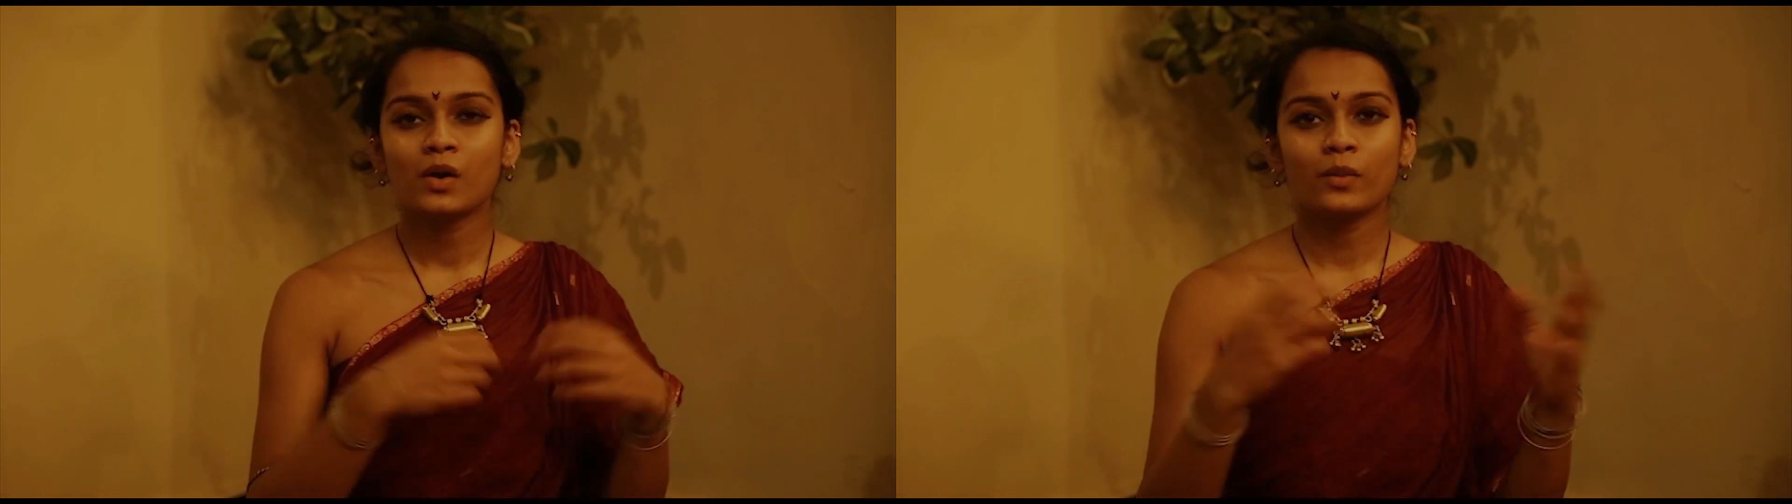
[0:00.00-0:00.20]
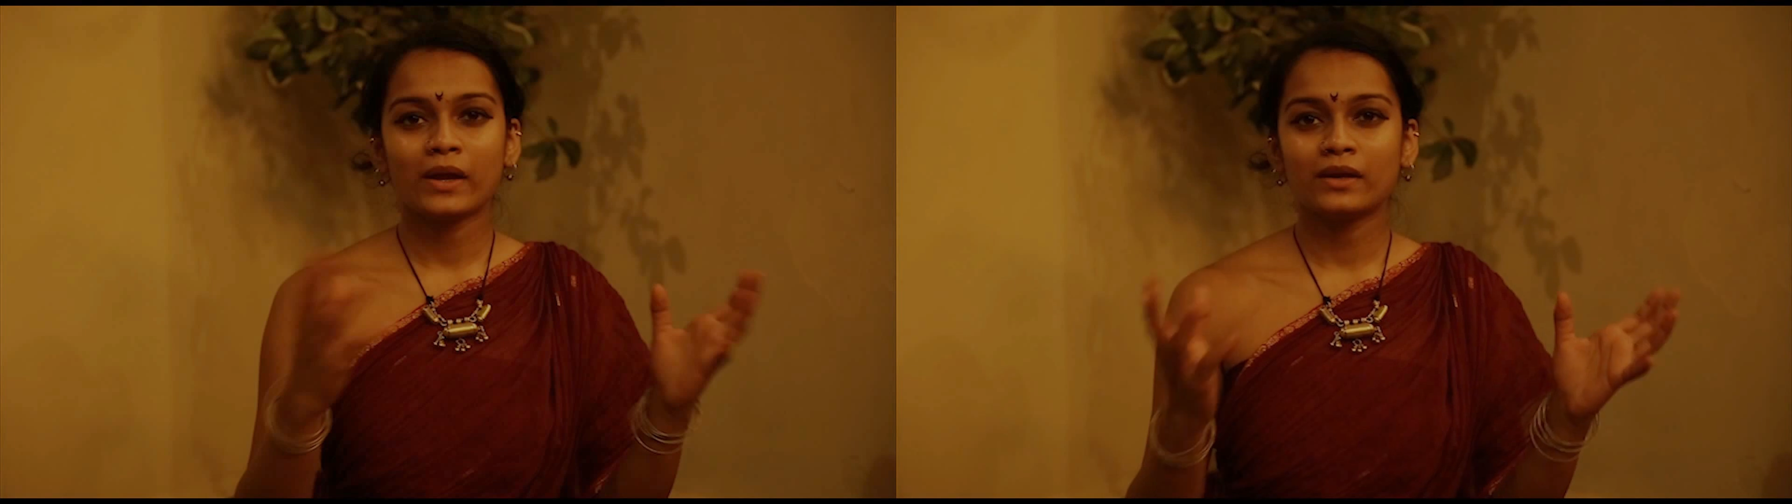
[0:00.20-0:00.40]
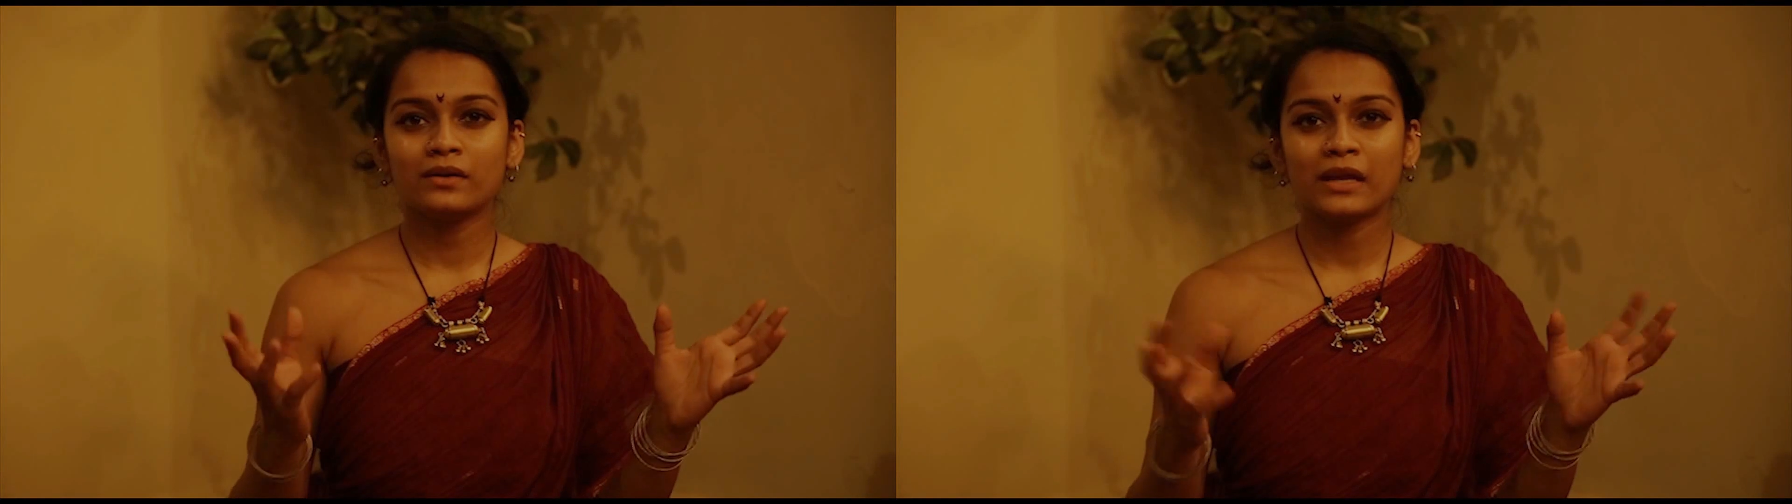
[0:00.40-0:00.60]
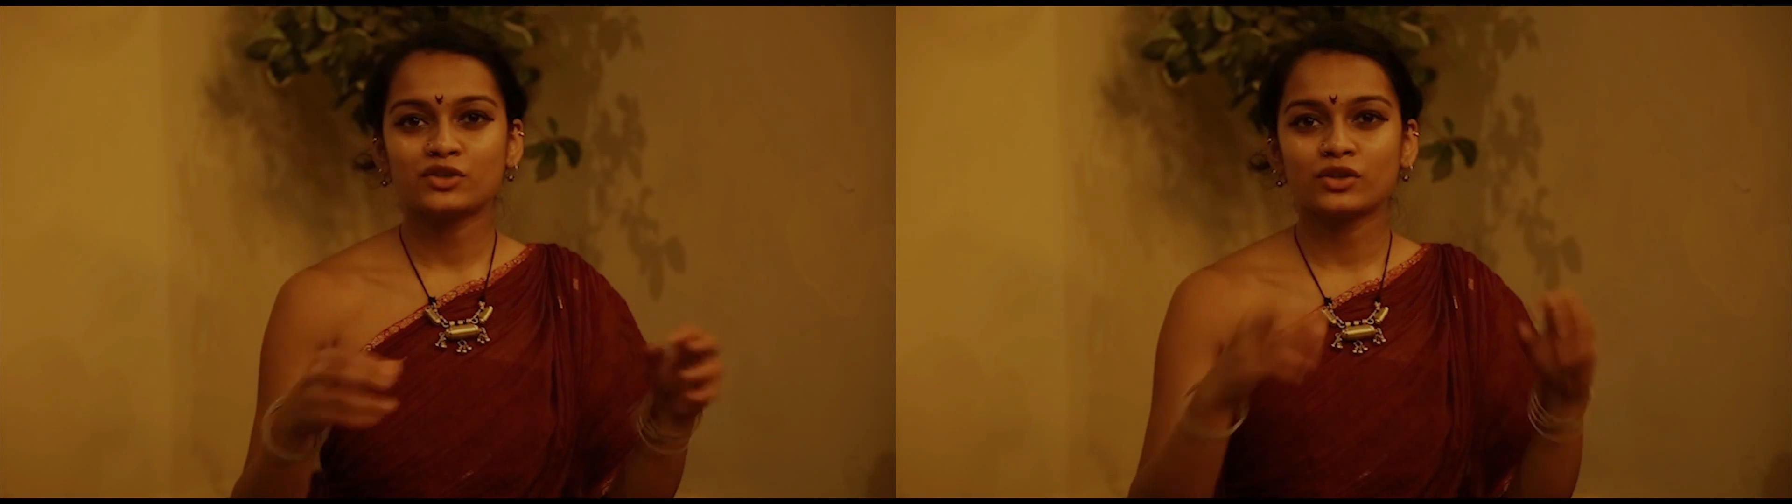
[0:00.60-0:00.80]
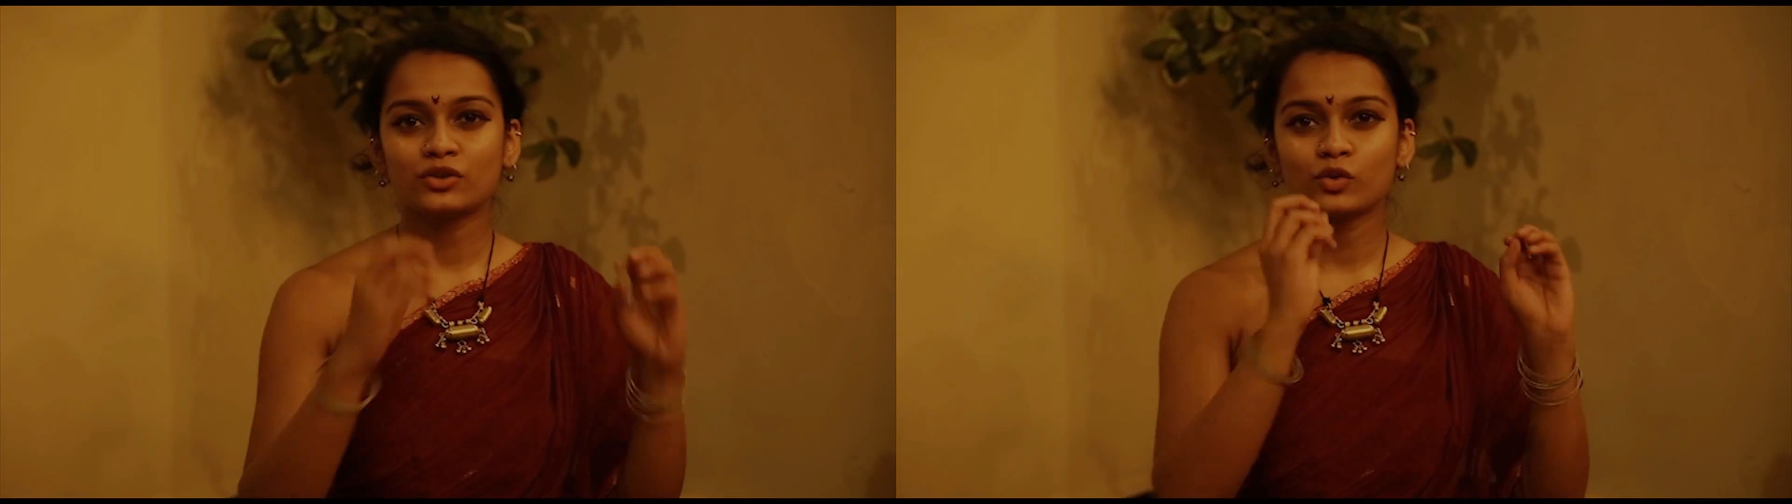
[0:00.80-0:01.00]
when
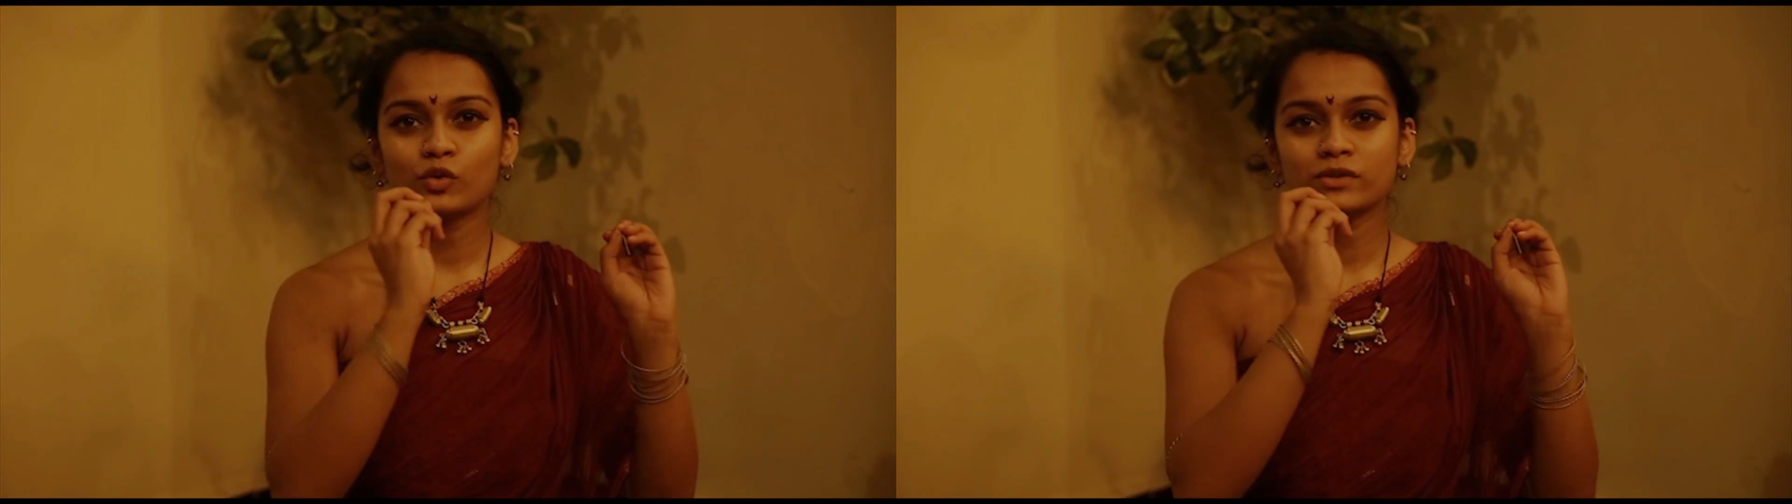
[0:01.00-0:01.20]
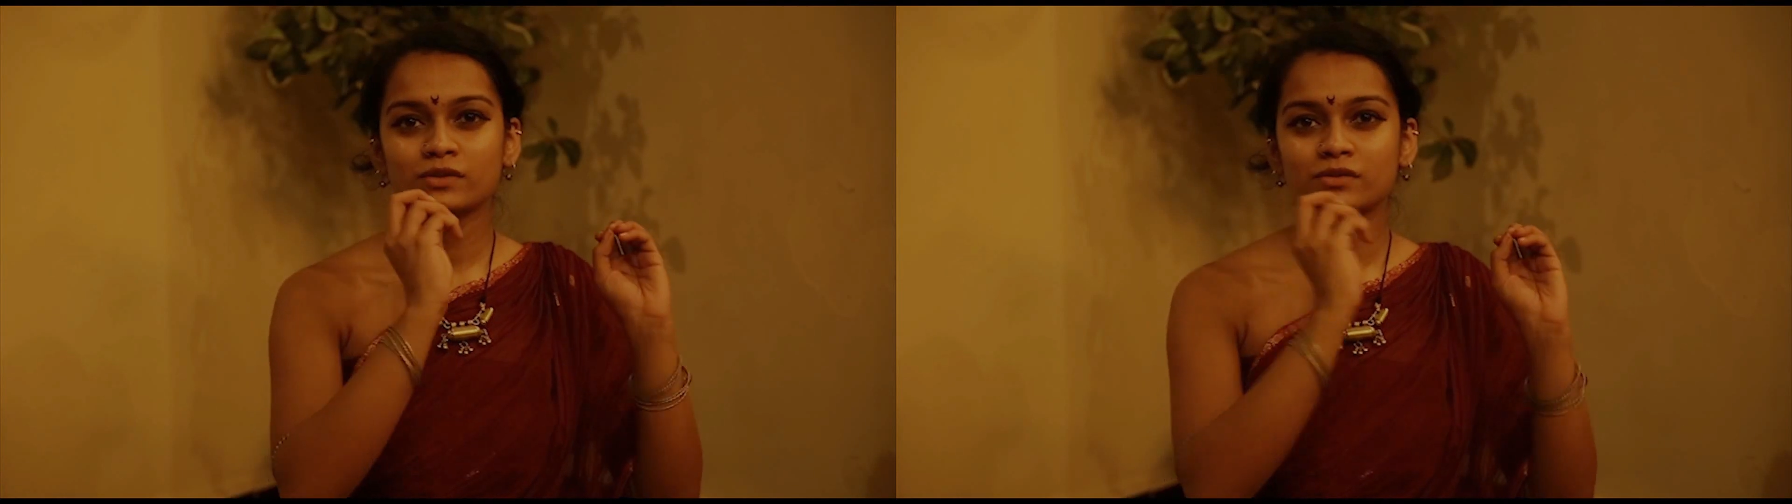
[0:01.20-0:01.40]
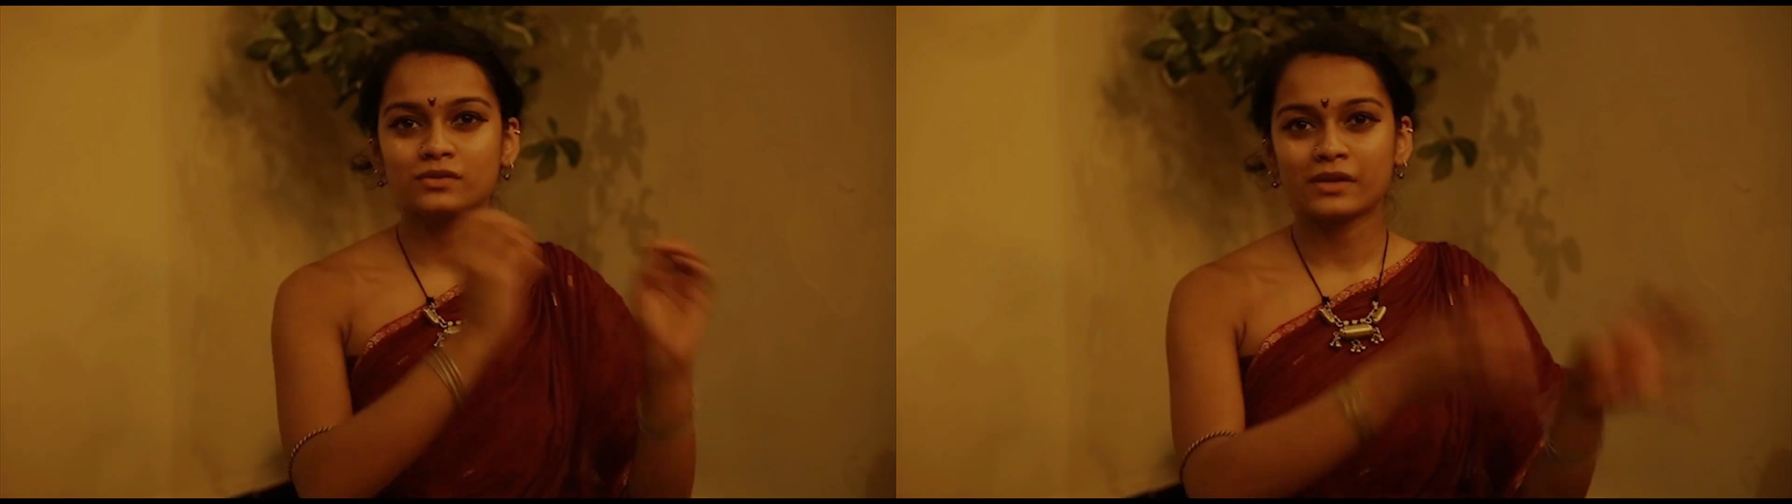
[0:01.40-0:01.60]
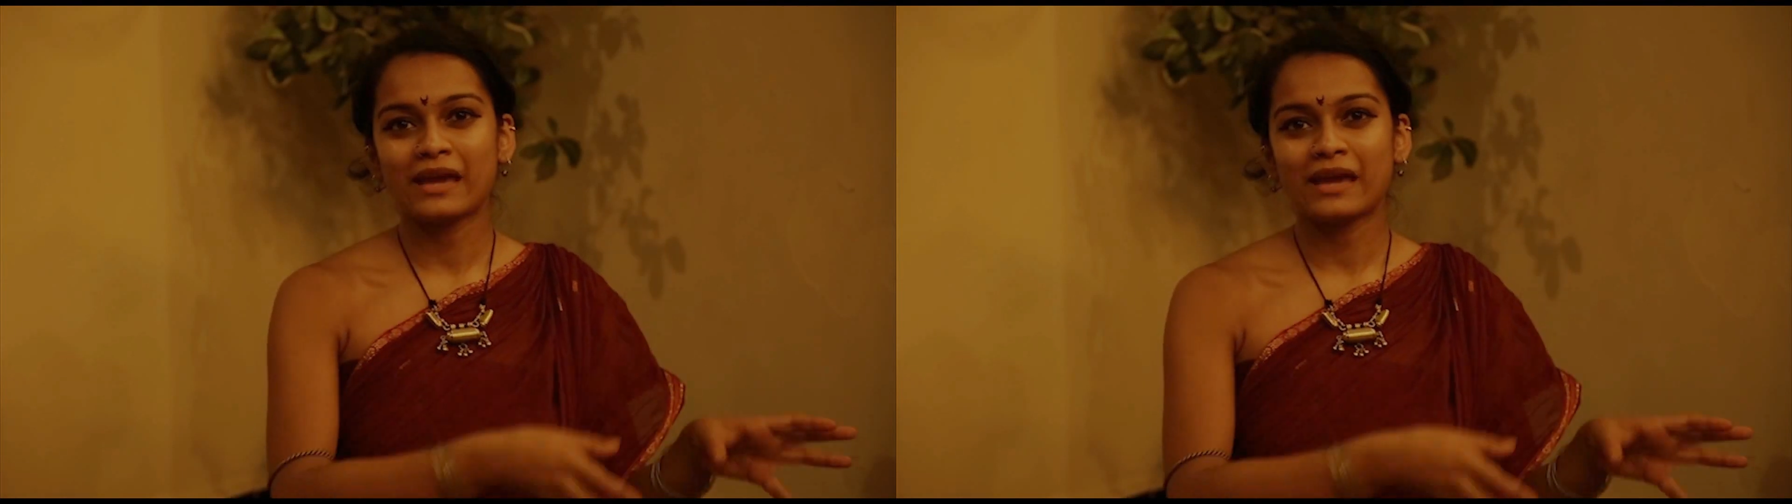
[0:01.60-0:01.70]
nature throws